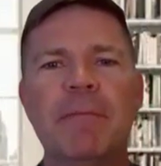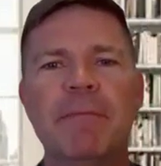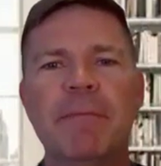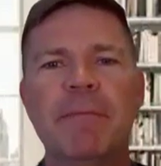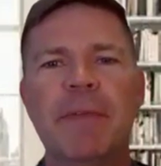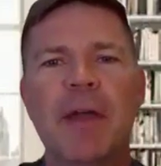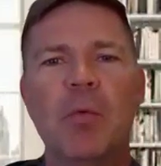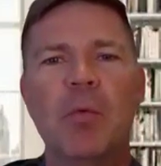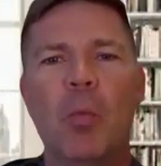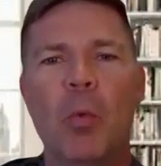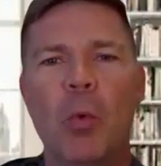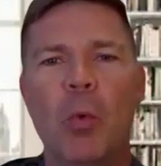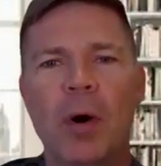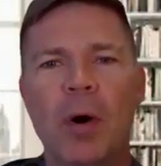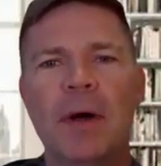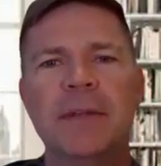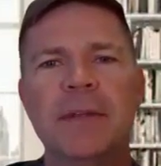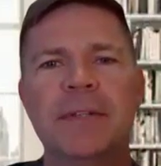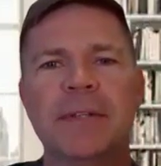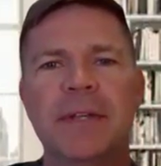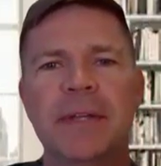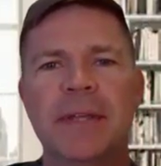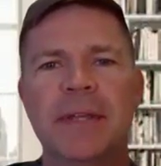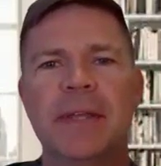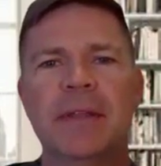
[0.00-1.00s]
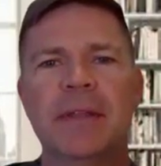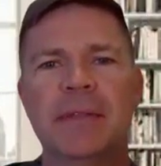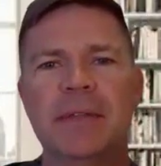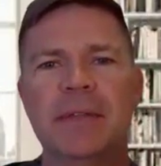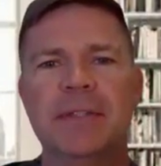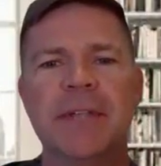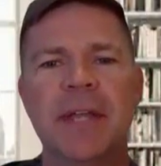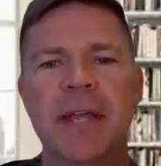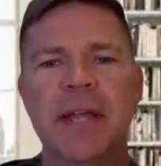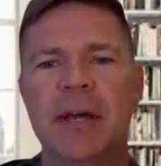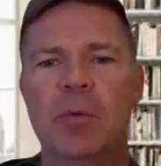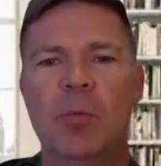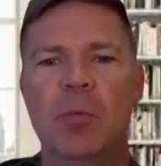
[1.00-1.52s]
if they want to get
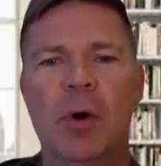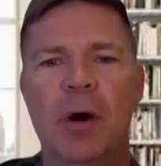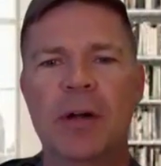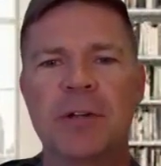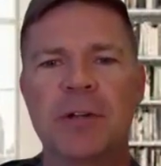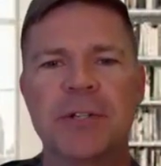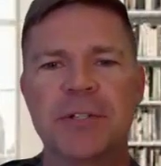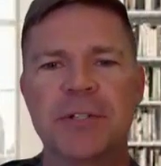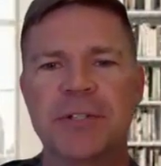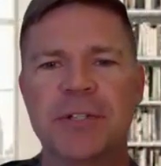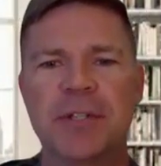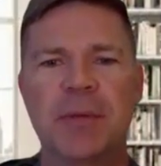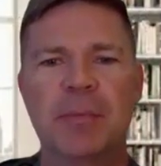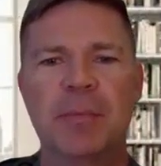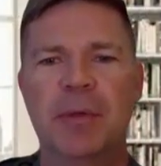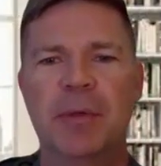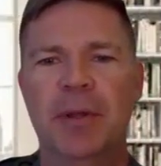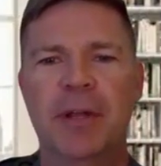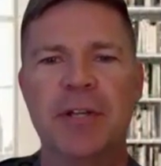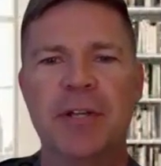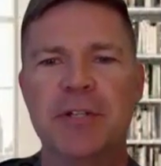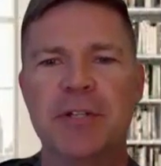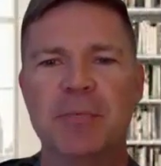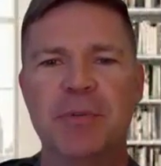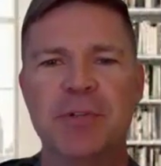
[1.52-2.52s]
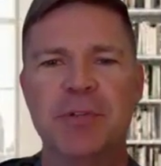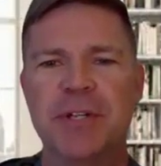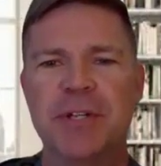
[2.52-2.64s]
these hand washing simulation